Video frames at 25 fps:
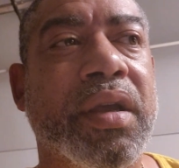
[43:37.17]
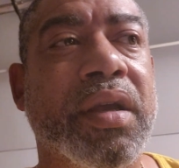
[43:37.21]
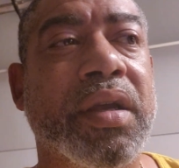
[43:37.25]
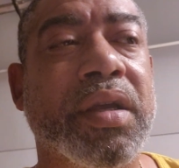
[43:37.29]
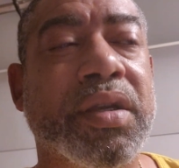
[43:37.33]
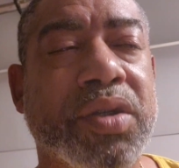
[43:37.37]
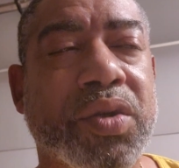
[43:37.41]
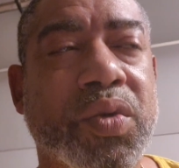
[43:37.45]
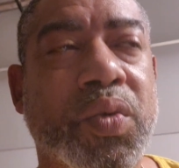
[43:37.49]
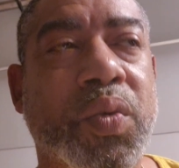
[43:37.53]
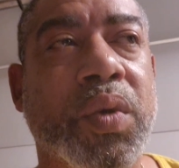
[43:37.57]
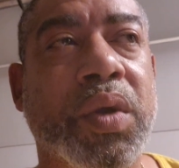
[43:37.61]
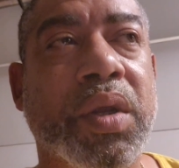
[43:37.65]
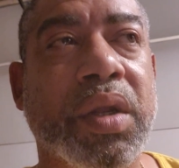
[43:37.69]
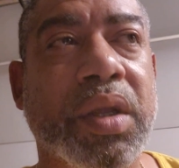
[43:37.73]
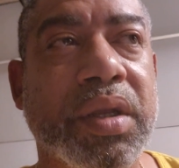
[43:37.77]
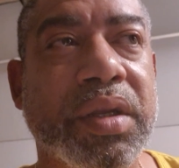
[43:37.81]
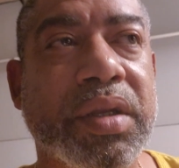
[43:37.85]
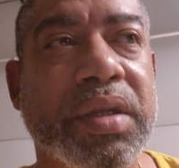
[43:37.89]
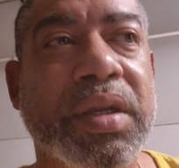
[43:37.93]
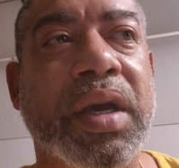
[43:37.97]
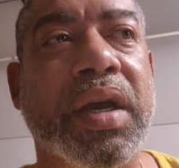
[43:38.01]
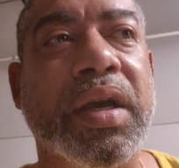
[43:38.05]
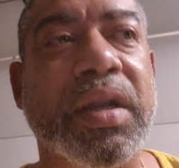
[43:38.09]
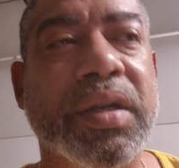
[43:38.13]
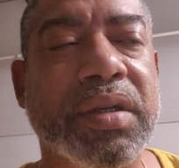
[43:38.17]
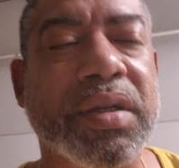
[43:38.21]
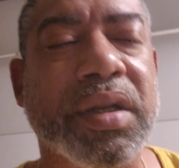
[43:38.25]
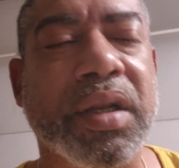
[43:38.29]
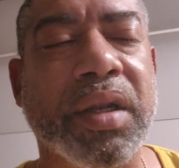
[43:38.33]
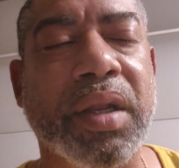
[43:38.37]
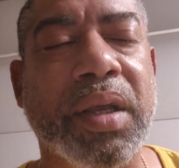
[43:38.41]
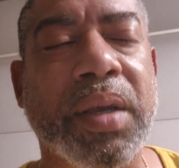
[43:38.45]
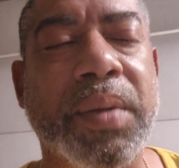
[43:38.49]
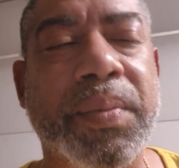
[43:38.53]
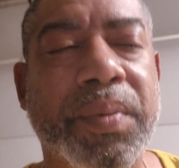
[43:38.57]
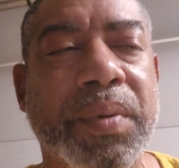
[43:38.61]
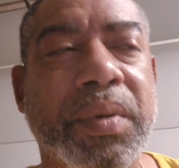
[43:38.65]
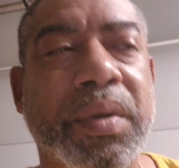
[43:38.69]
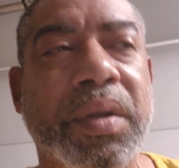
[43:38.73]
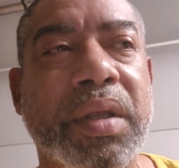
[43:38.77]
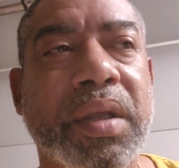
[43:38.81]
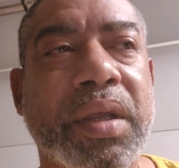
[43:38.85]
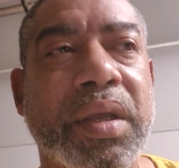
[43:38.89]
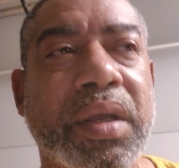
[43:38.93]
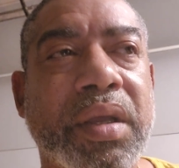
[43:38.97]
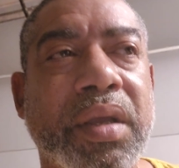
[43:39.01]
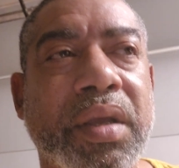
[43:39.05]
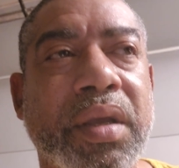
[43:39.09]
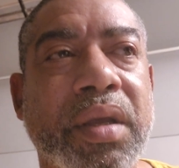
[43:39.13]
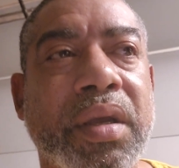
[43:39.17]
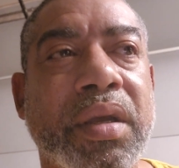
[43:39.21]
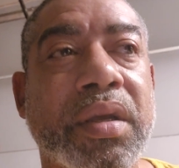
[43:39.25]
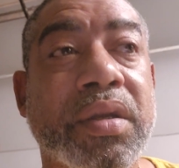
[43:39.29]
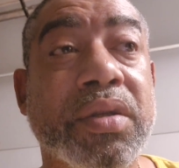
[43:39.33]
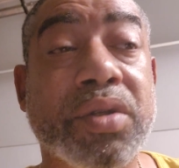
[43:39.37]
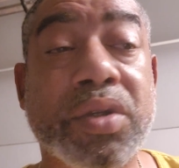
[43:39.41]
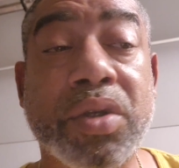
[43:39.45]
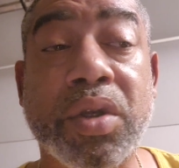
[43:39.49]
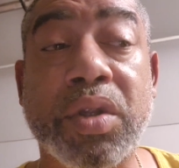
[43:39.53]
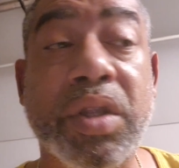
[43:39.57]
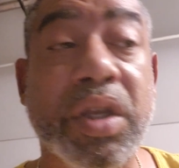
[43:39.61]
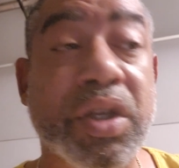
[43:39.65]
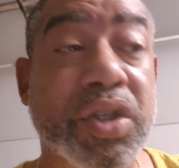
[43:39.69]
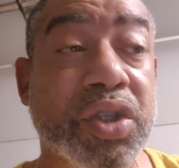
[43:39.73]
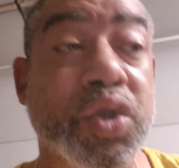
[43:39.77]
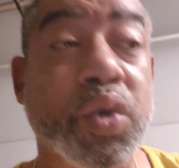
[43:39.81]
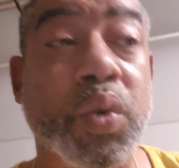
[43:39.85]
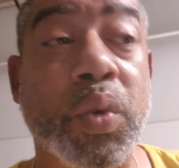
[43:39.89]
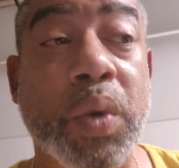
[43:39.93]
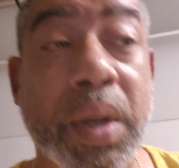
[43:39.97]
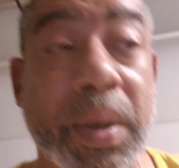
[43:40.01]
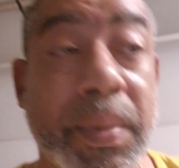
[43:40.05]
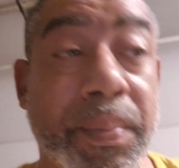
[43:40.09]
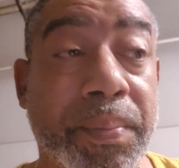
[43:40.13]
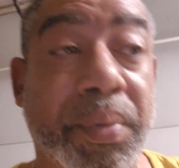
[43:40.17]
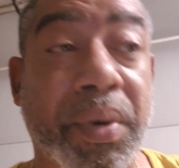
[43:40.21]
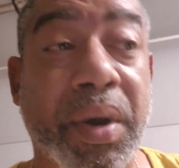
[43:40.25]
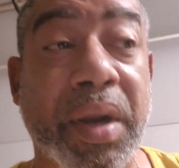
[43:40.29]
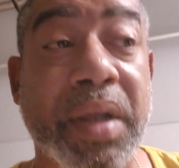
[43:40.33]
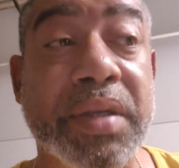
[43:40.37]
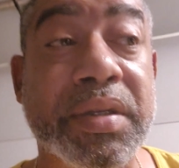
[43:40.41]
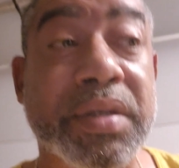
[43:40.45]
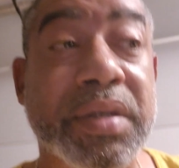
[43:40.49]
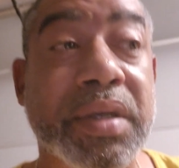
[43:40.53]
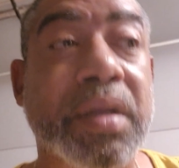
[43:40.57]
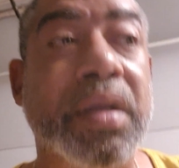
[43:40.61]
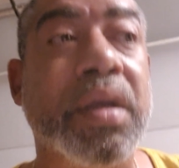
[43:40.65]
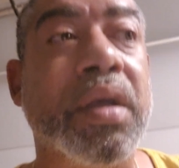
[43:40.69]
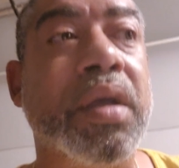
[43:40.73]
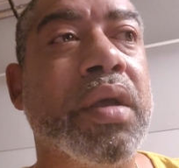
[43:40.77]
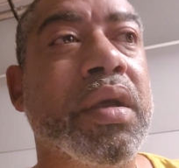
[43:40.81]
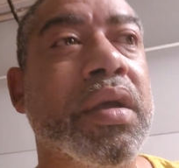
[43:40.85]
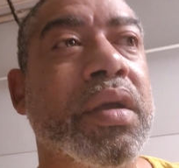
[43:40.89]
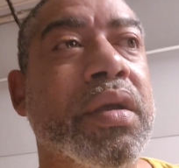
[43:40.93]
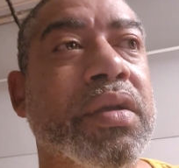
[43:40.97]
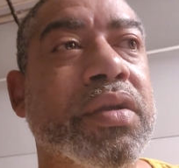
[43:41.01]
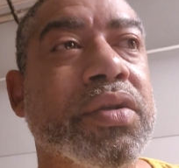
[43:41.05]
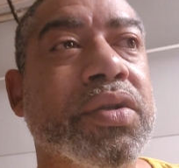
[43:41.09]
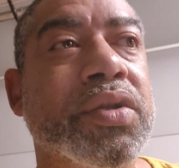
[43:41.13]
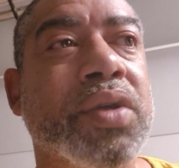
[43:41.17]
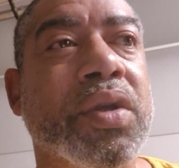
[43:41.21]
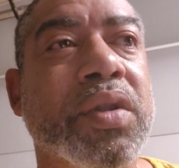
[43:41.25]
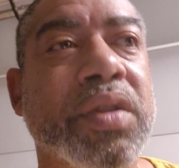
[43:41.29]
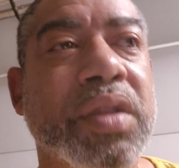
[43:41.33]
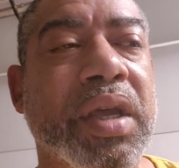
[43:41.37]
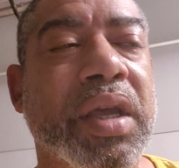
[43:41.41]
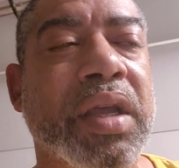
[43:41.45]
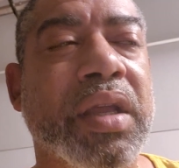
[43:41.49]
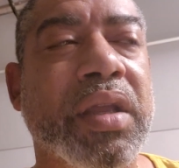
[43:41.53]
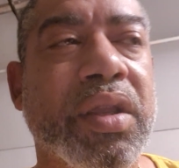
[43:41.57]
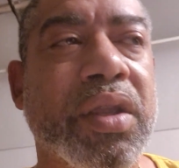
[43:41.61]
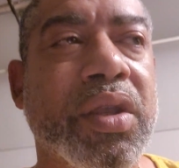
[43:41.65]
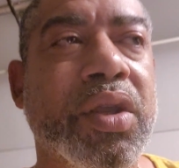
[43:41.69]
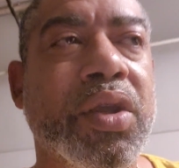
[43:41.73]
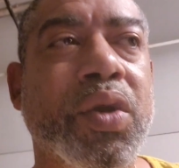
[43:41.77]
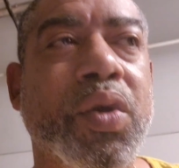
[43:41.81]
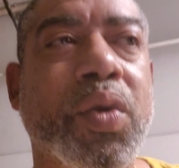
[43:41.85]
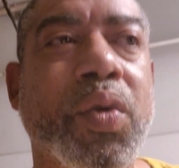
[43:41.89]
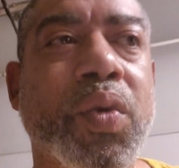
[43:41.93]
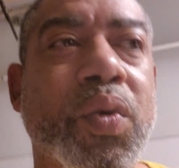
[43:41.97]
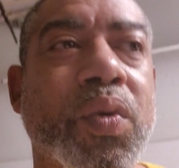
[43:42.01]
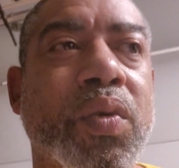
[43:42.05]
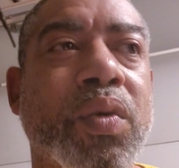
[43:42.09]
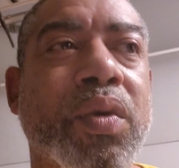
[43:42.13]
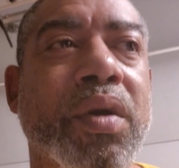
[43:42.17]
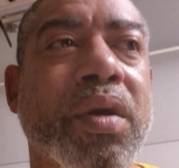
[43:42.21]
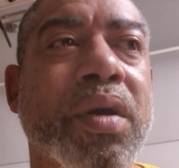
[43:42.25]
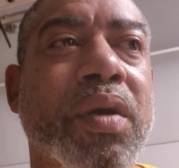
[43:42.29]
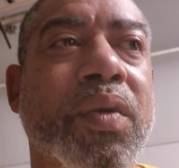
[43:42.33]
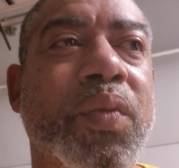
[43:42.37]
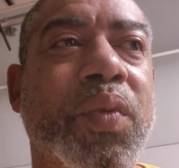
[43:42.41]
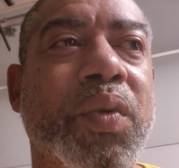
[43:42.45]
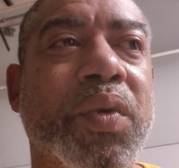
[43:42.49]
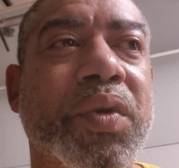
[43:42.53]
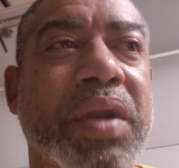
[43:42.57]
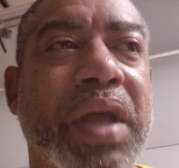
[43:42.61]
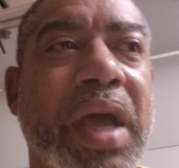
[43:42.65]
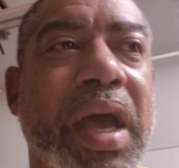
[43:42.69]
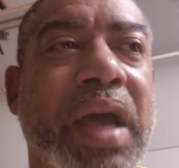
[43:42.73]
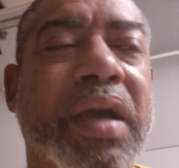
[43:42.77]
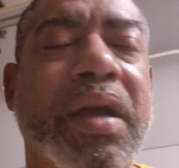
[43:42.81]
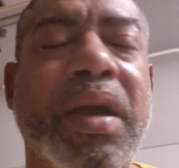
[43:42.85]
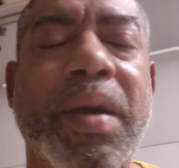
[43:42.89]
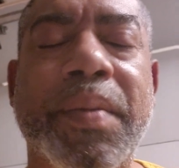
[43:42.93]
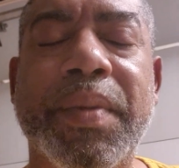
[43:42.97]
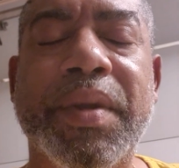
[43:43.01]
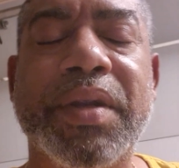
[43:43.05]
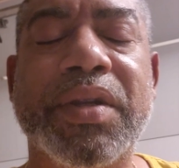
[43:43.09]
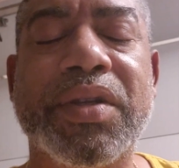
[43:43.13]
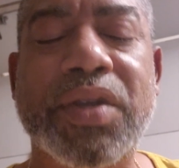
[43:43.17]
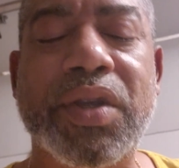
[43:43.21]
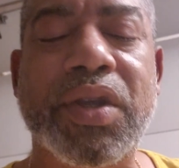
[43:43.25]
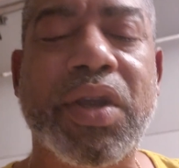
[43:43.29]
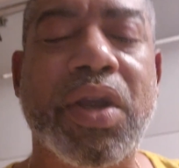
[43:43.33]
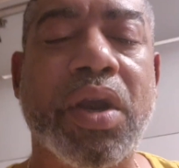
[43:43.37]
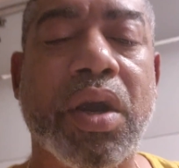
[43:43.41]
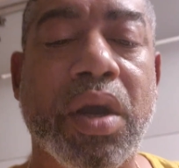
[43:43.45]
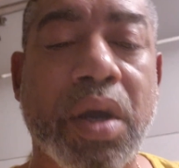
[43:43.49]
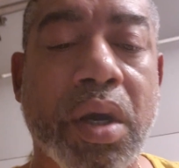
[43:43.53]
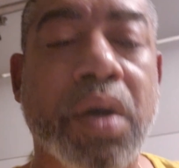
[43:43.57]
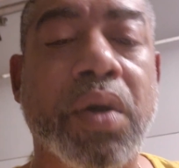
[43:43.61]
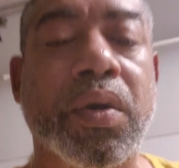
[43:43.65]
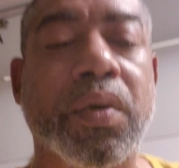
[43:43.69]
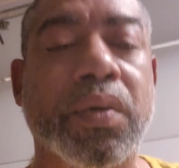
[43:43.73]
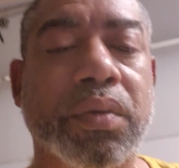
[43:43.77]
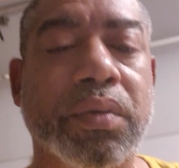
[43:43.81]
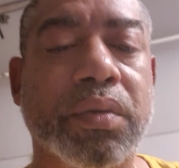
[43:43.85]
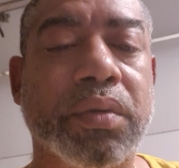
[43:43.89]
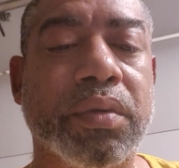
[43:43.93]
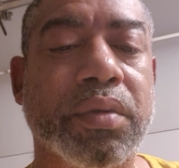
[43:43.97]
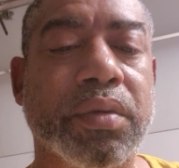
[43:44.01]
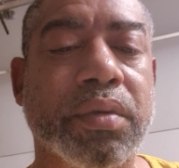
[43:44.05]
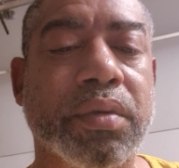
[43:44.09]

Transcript: is really done deliberately so that you will embrace it, so that you will not come into your own.